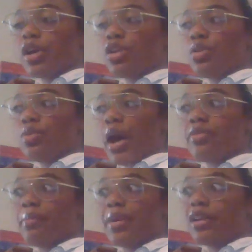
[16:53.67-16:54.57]
you
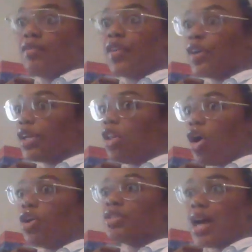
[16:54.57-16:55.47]
haven't been in a very
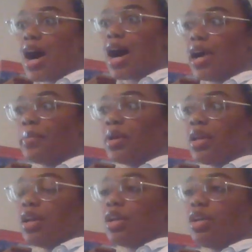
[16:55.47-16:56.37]
long time,
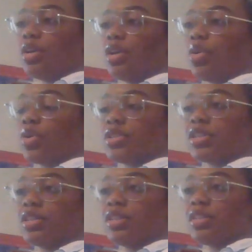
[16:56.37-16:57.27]
or
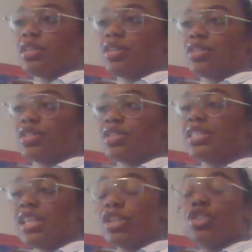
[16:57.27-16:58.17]
to
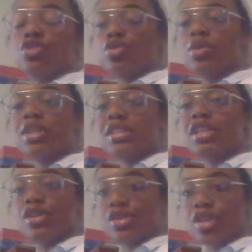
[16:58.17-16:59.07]
truly
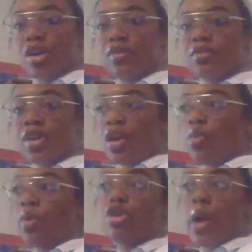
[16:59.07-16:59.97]
see yourself
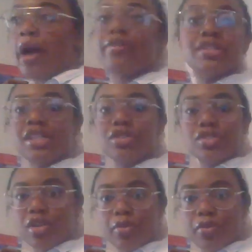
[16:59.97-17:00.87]
when you haven't seen
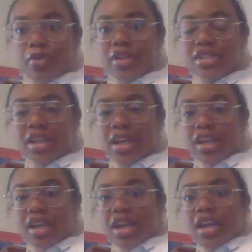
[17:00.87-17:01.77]
yourself before. It's like,
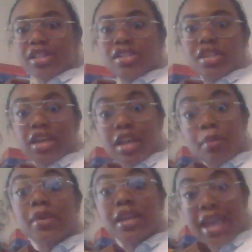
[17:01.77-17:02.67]

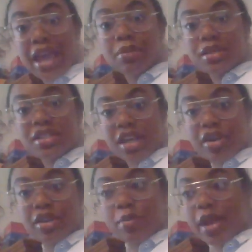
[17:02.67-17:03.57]
it can be
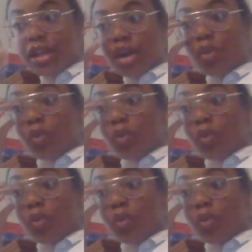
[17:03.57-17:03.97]
scary depending on